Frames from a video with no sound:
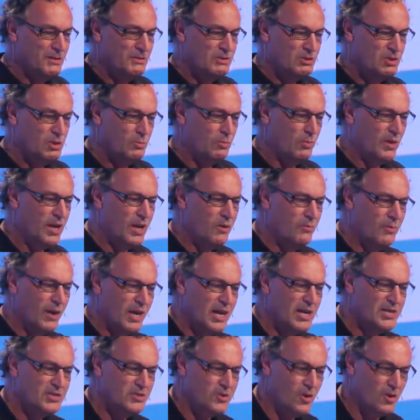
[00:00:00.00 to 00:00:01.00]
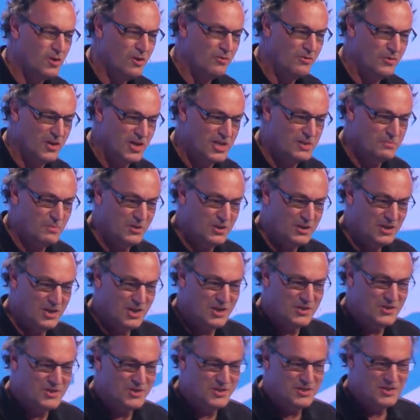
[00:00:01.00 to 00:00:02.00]
Should we erase all of this
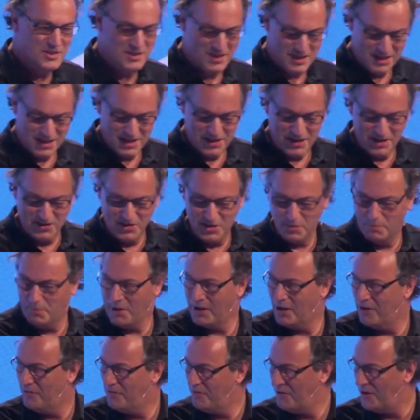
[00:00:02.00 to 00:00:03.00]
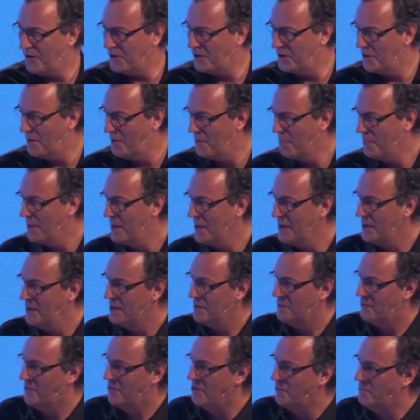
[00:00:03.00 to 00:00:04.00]
because it's a better fit
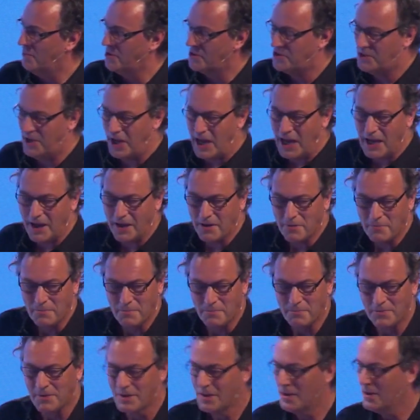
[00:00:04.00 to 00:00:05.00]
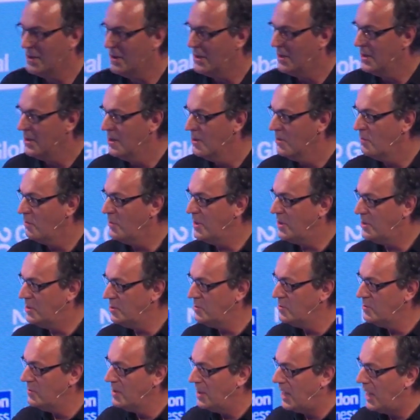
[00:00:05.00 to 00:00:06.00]
with a machine? We
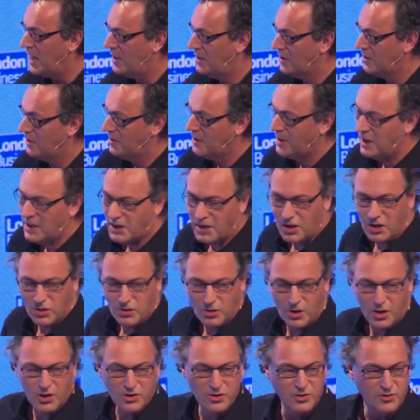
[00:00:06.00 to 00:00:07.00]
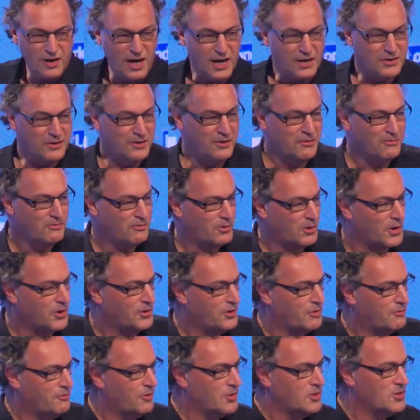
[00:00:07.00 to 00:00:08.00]
do need a contract for
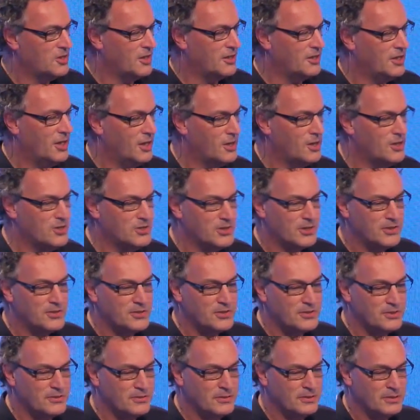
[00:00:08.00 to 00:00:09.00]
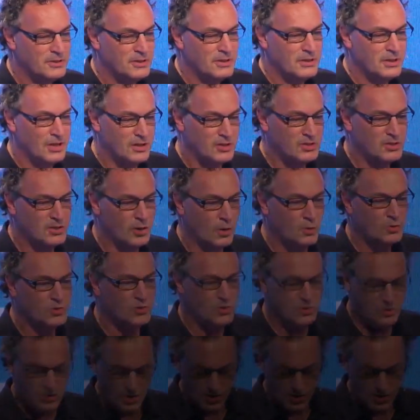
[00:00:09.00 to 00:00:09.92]
artificial intelligence, a social